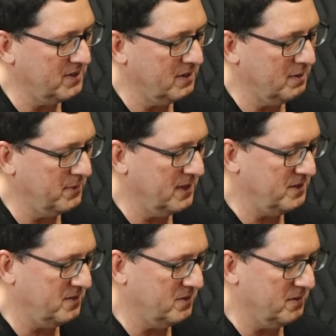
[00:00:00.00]
Uh, I'm
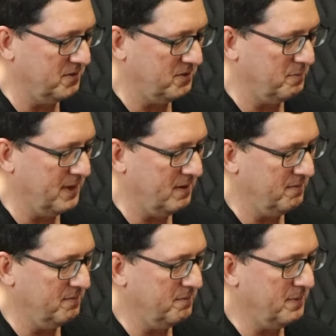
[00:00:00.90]
glad you told us
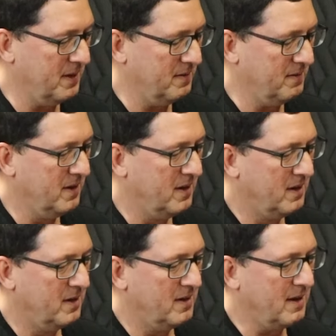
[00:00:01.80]
about about
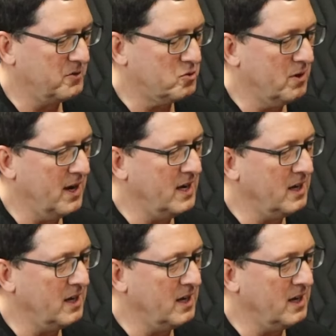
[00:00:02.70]
how training